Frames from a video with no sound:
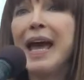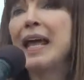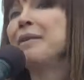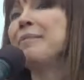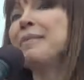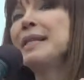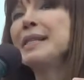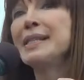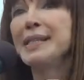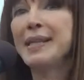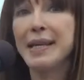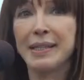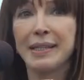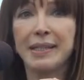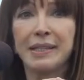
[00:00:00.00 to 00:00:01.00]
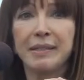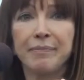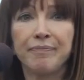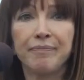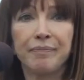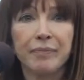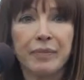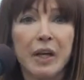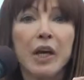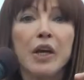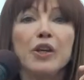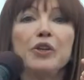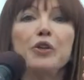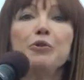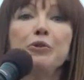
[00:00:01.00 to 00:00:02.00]
And it means this.
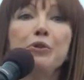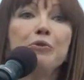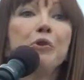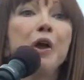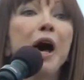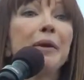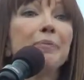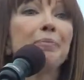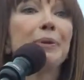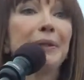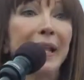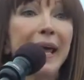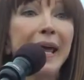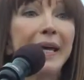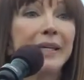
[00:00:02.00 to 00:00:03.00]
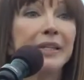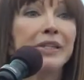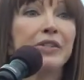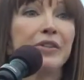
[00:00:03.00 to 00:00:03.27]
You do not plan